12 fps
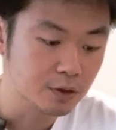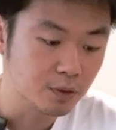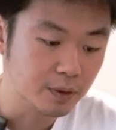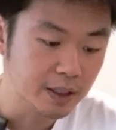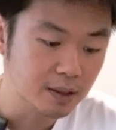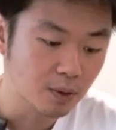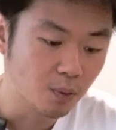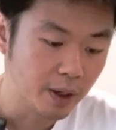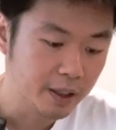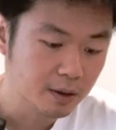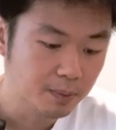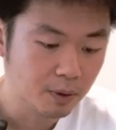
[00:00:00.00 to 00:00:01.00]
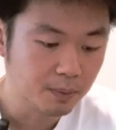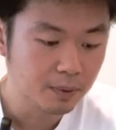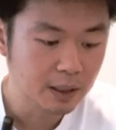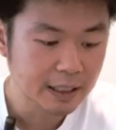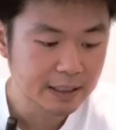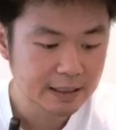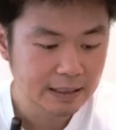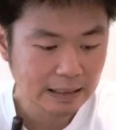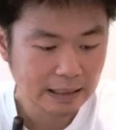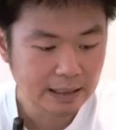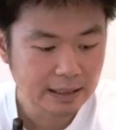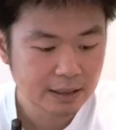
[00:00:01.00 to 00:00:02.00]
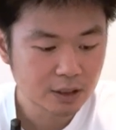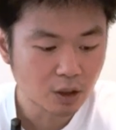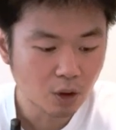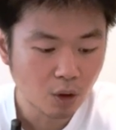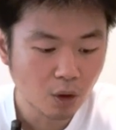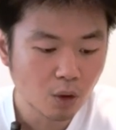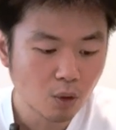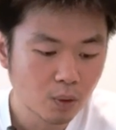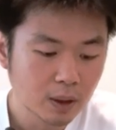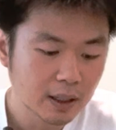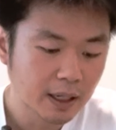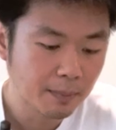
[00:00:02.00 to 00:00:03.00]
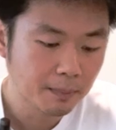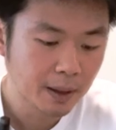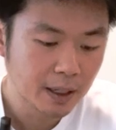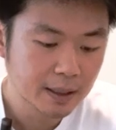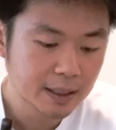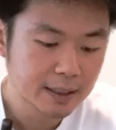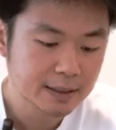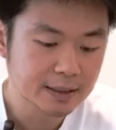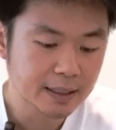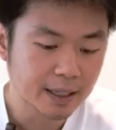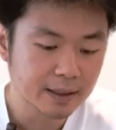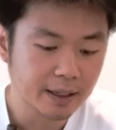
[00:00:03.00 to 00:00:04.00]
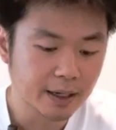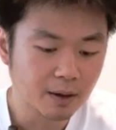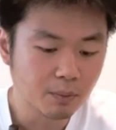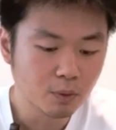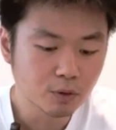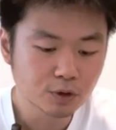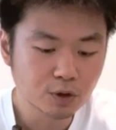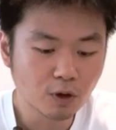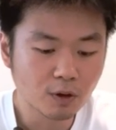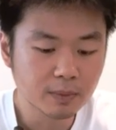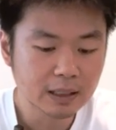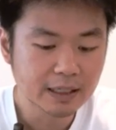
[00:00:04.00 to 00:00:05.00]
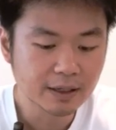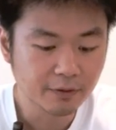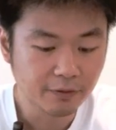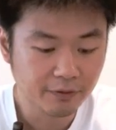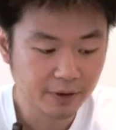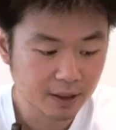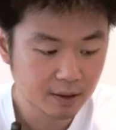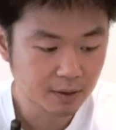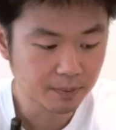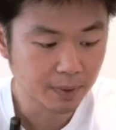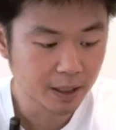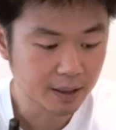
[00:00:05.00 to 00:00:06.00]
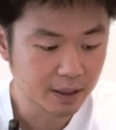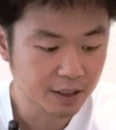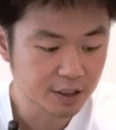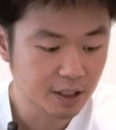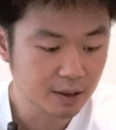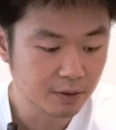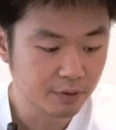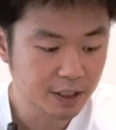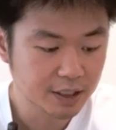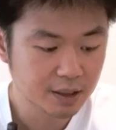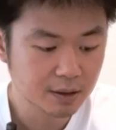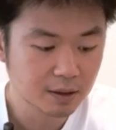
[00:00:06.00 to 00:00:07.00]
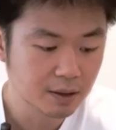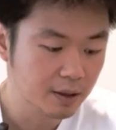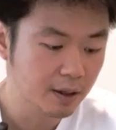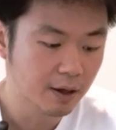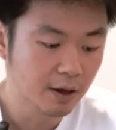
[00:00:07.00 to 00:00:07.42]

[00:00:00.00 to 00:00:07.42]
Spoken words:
So in the wider population, it is lower lumbar discs that they are most commonly affected by degeneration.